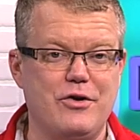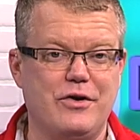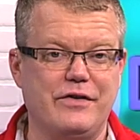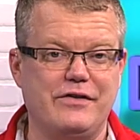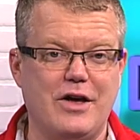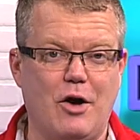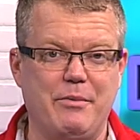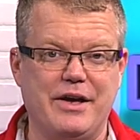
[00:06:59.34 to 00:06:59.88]
you can
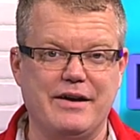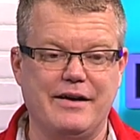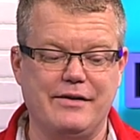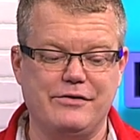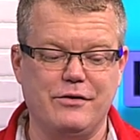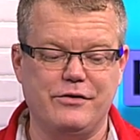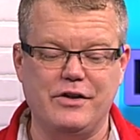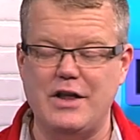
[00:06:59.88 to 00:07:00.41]
tell,
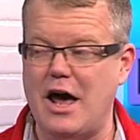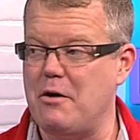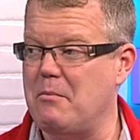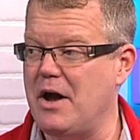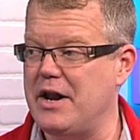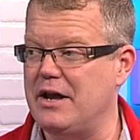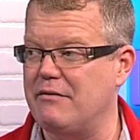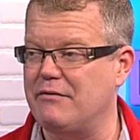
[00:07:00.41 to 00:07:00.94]
because there's a lot of
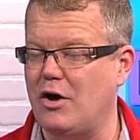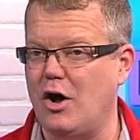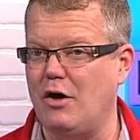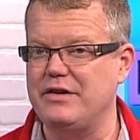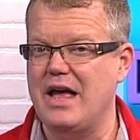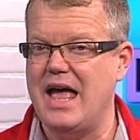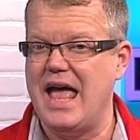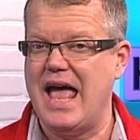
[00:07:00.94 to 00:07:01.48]
money
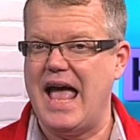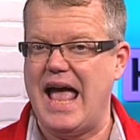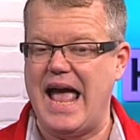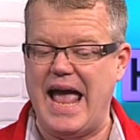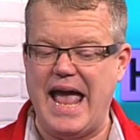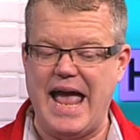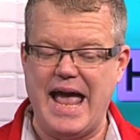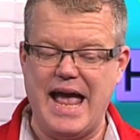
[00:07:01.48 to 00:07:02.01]
involved.
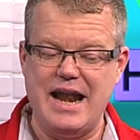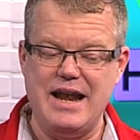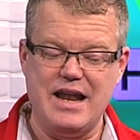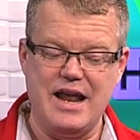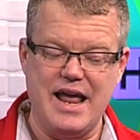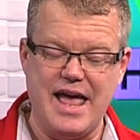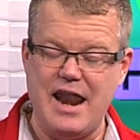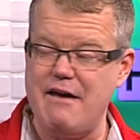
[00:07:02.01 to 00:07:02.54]
And
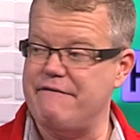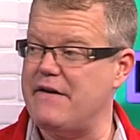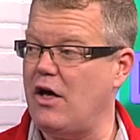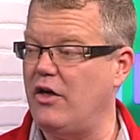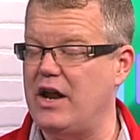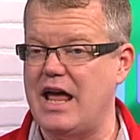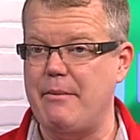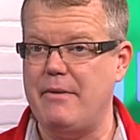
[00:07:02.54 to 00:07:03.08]

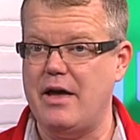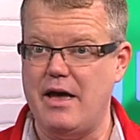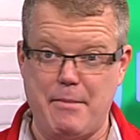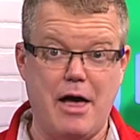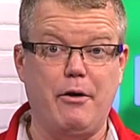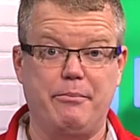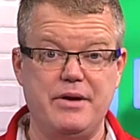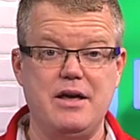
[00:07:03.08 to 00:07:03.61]
NFL and
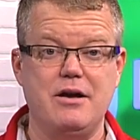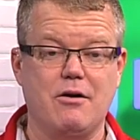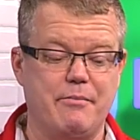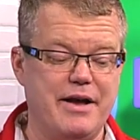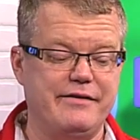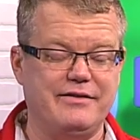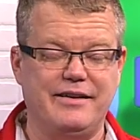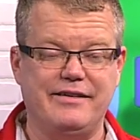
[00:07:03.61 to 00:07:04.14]
MLB are
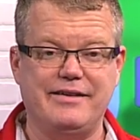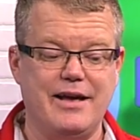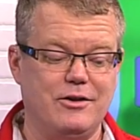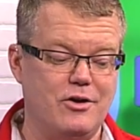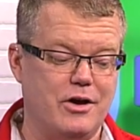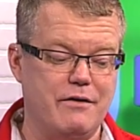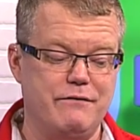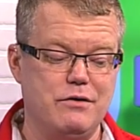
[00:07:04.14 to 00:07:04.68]
basically saying,
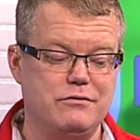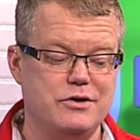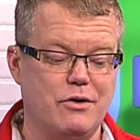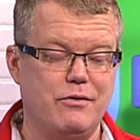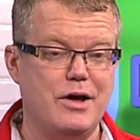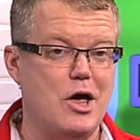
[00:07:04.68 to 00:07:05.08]
look, if you don't